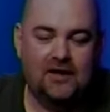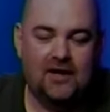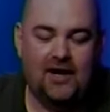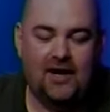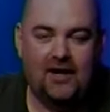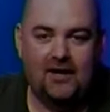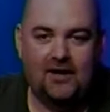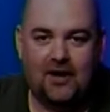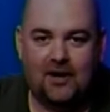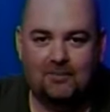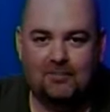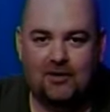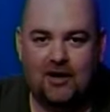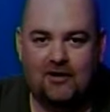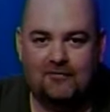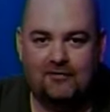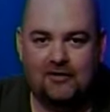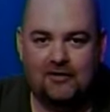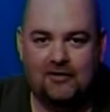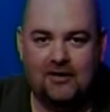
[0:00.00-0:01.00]
a
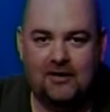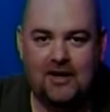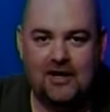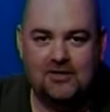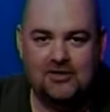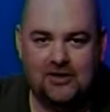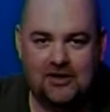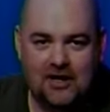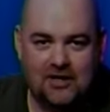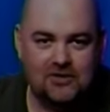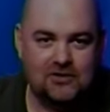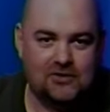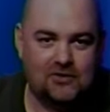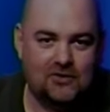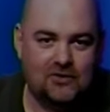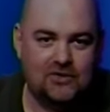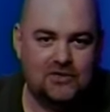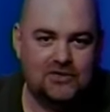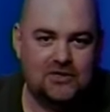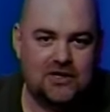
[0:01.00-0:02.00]
nonprofit educational
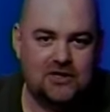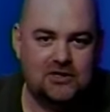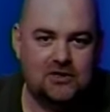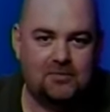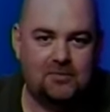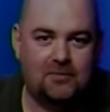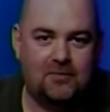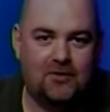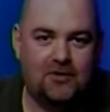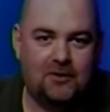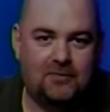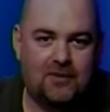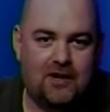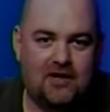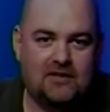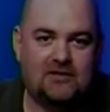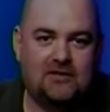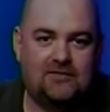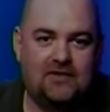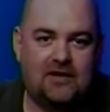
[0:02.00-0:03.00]
organization promoting
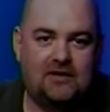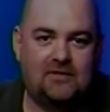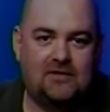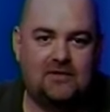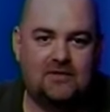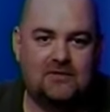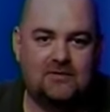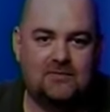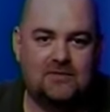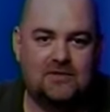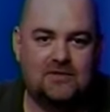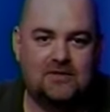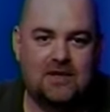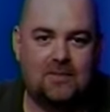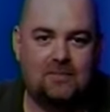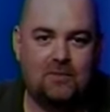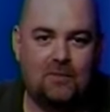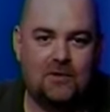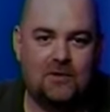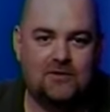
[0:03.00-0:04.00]
positive atheism and the
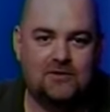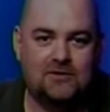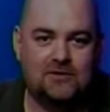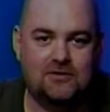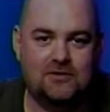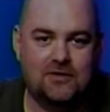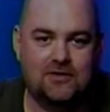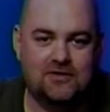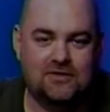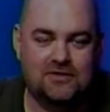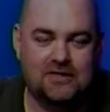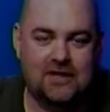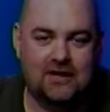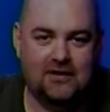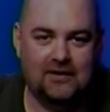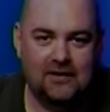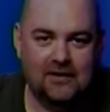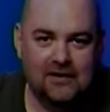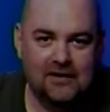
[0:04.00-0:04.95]
separation of church and state.